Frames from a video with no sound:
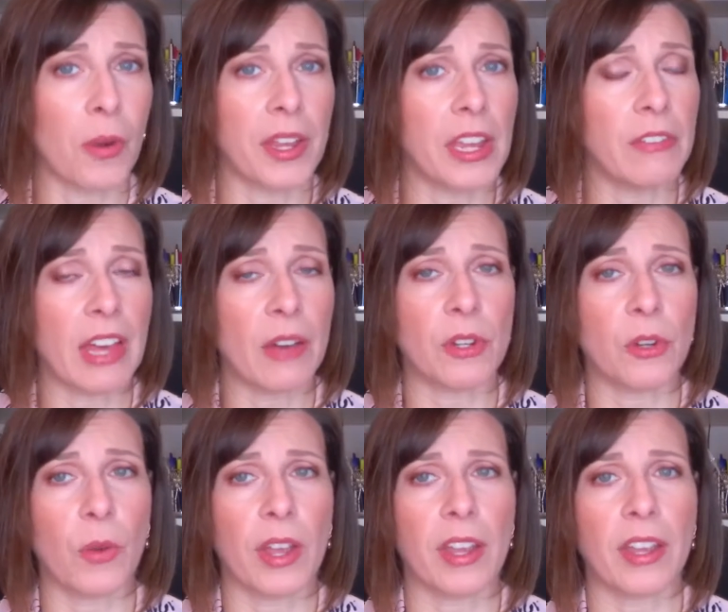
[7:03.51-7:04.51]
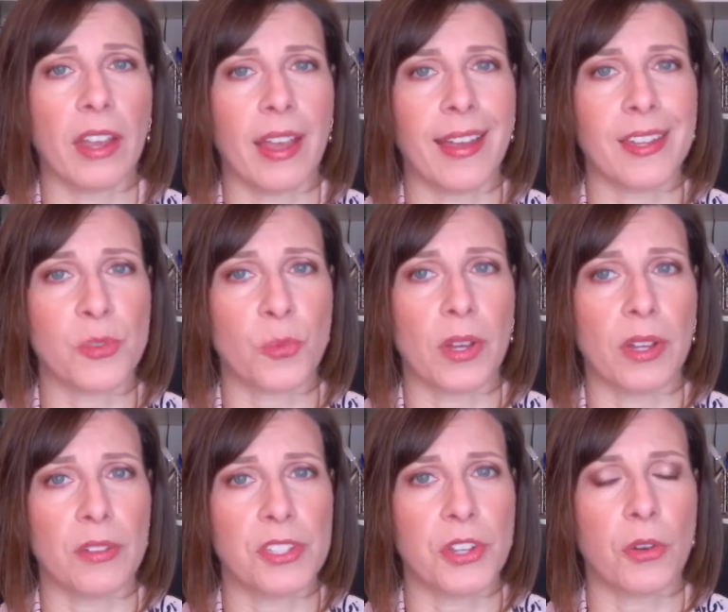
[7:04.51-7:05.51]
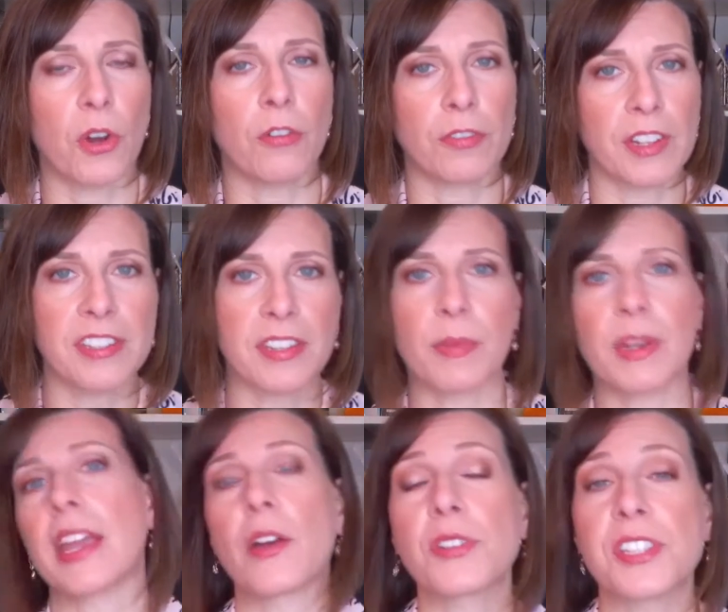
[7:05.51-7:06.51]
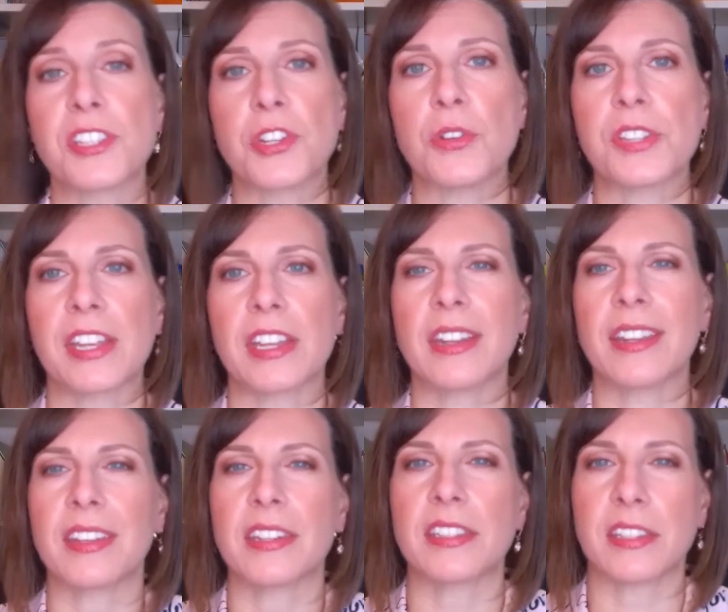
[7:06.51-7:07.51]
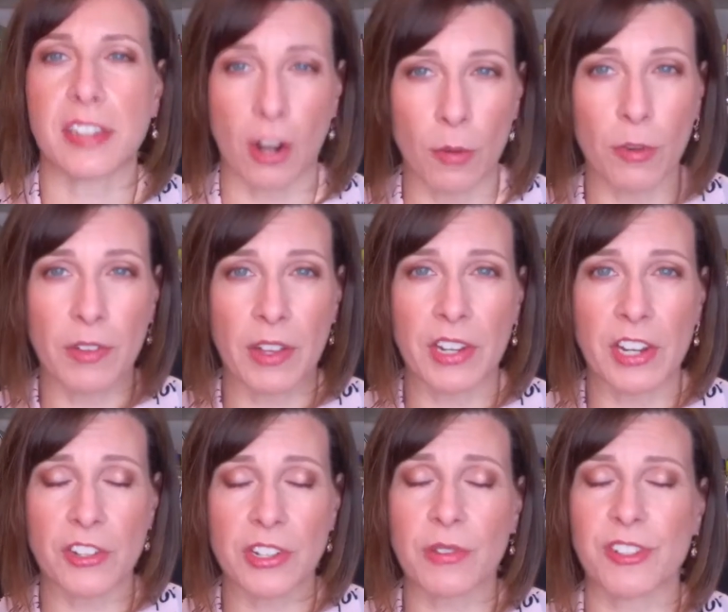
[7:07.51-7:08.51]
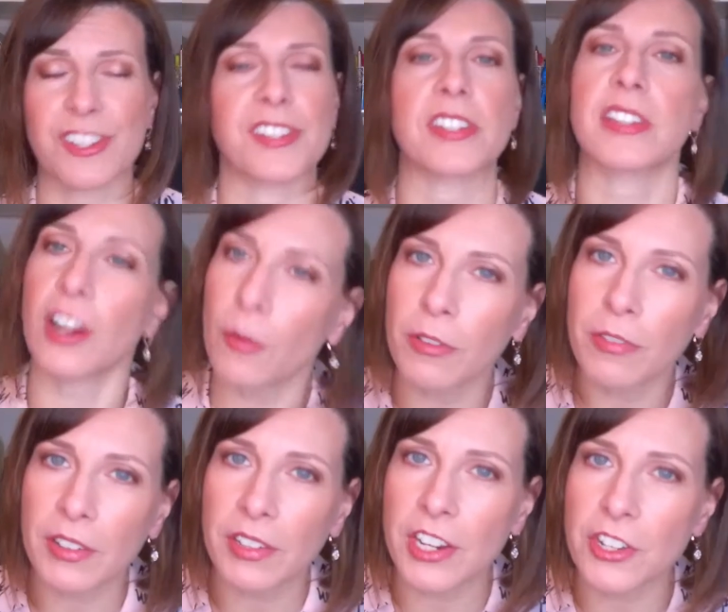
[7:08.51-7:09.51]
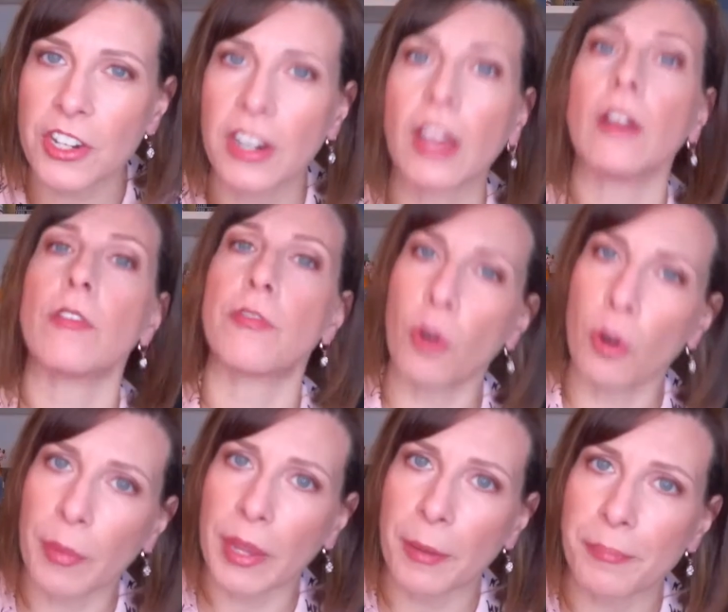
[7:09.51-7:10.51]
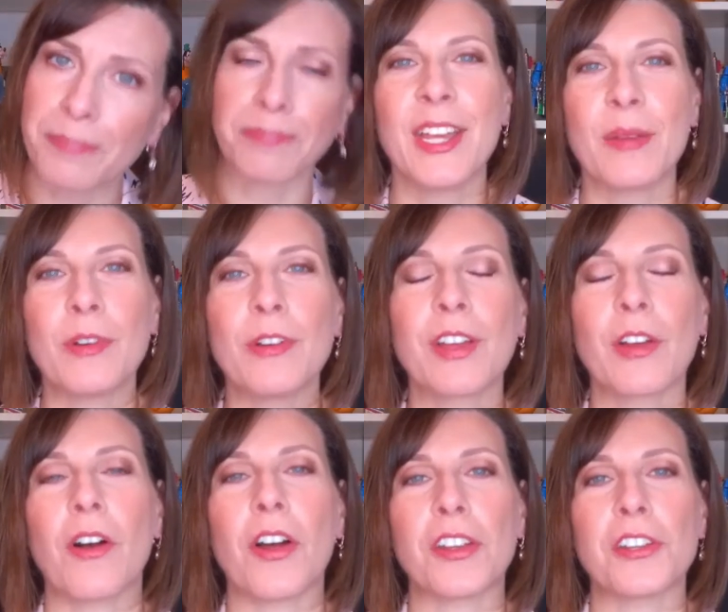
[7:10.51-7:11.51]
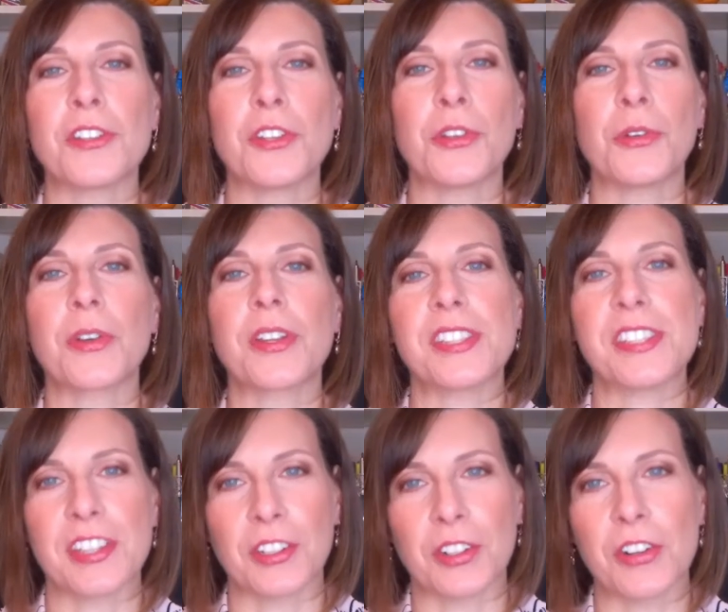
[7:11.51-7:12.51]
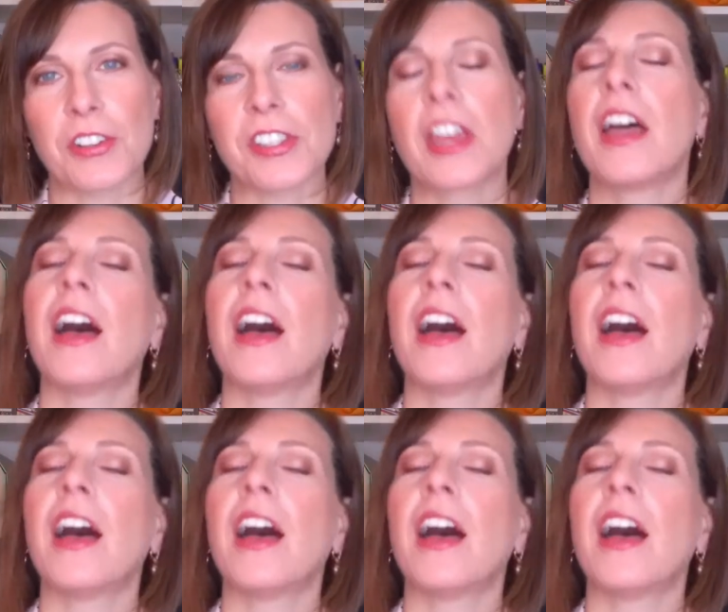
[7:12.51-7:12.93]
I gave that one away as well, so hopefully somebody else is using it. Not that it's a terrible foundation, it was just a terrible foundation for me. Moving on to concealers.